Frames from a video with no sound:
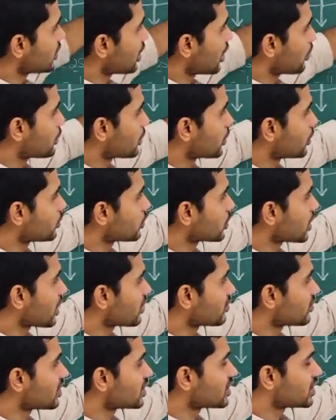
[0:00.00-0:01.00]
will appear to
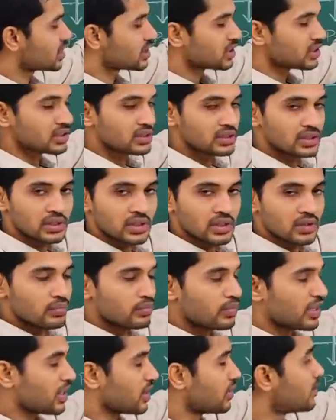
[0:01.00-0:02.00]
converge here,
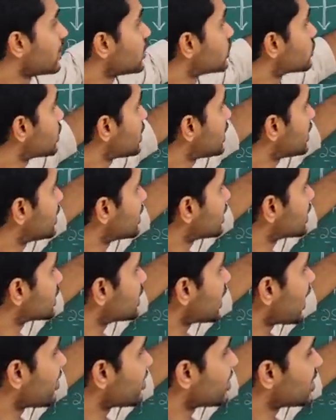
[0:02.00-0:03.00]
but eventually this
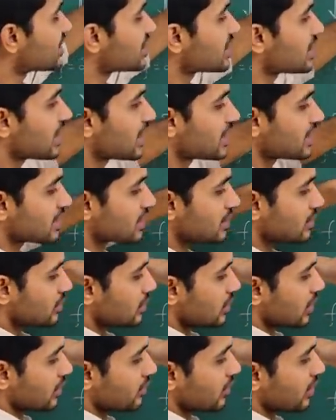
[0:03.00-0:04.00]
diverging lens
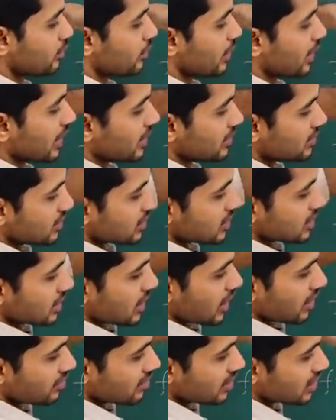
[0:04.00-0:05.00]
it will make this
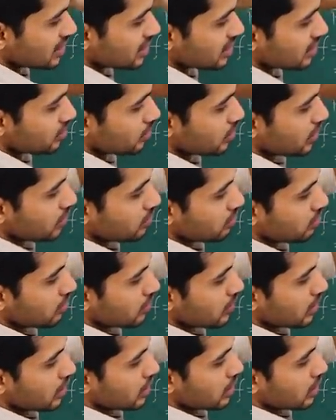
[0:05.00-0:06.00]
converging beam
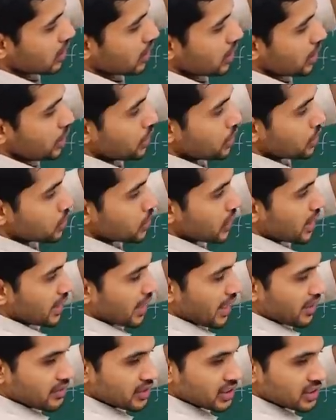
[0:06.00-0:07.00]
into a
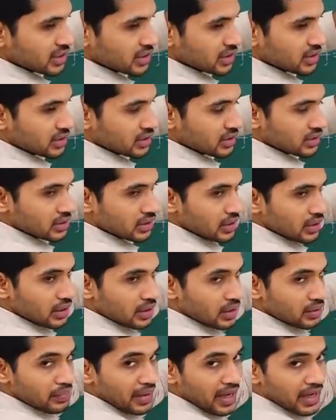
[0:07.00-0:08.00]
diverging
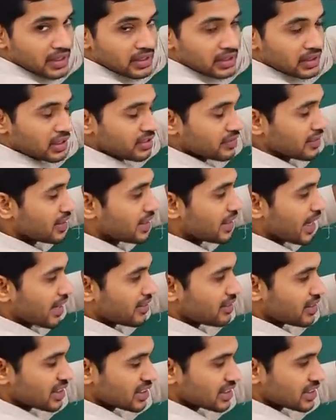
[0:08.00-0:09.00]
uh, manner, it will
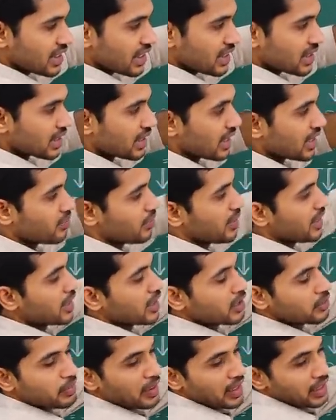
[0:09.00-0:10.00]
diverge that and make
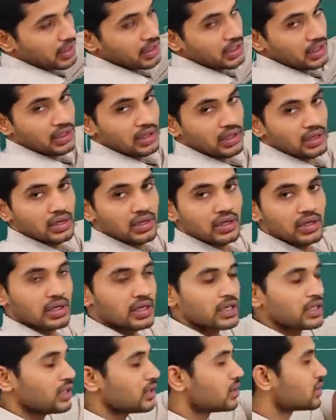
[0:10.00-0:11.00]
it parallel.
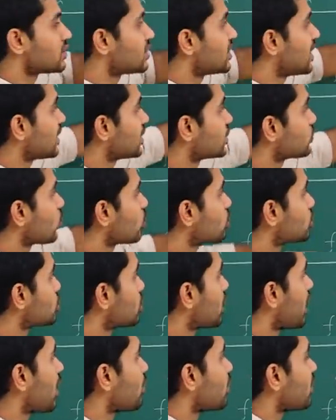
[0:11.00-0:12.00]
Clear? So, that is what
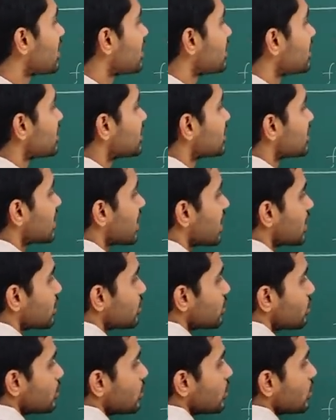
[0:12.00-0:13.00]
should happen in this
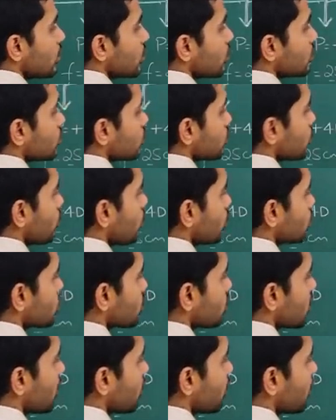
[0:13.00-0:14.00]
scenario. So, what
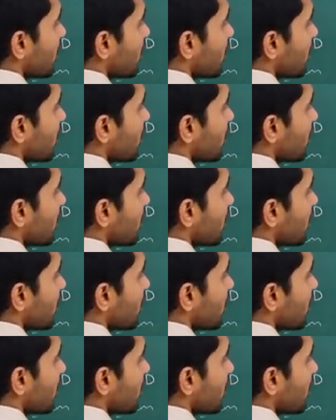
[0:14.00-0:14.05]
should be the